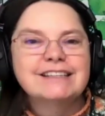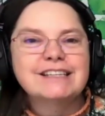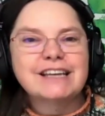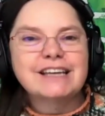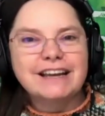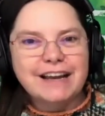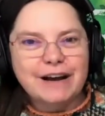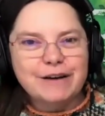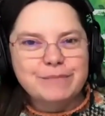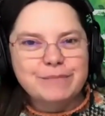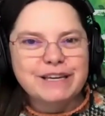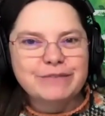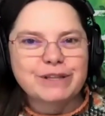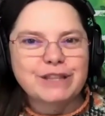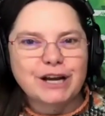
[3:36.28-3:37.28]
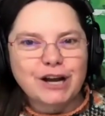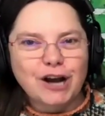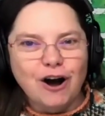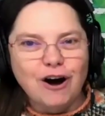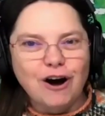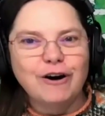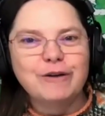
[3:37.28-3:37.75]
to come in with a
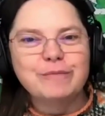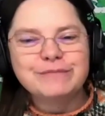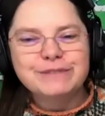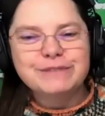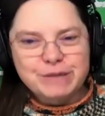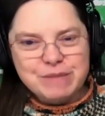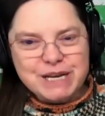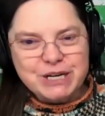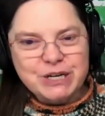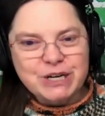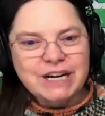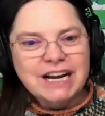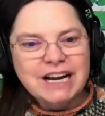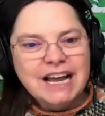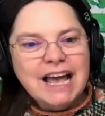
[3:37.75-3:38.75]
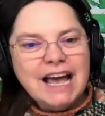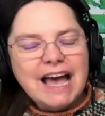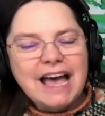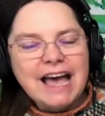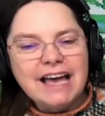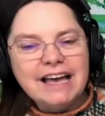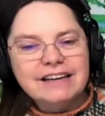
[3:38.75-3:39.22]
calm demeanor
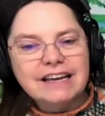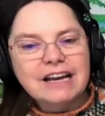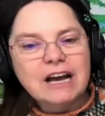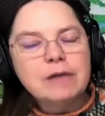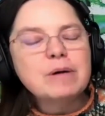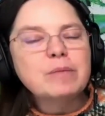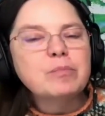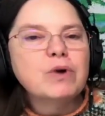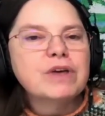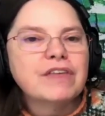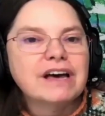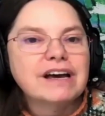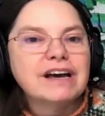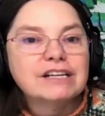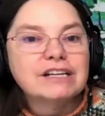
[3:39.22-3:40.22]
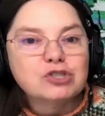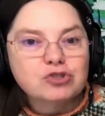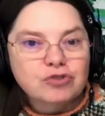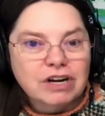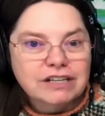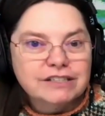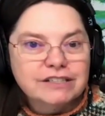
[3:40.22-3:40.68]
and come up with a
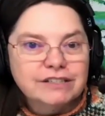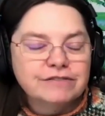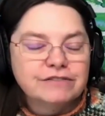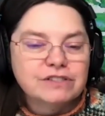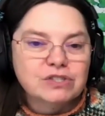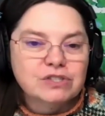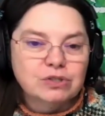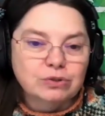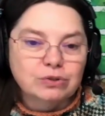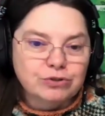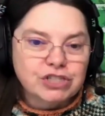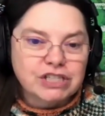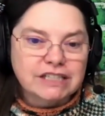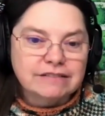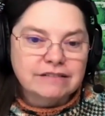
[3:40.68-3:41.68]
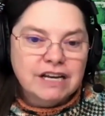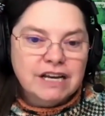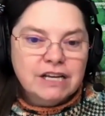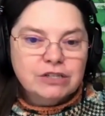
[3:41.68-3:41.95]
constructive solution.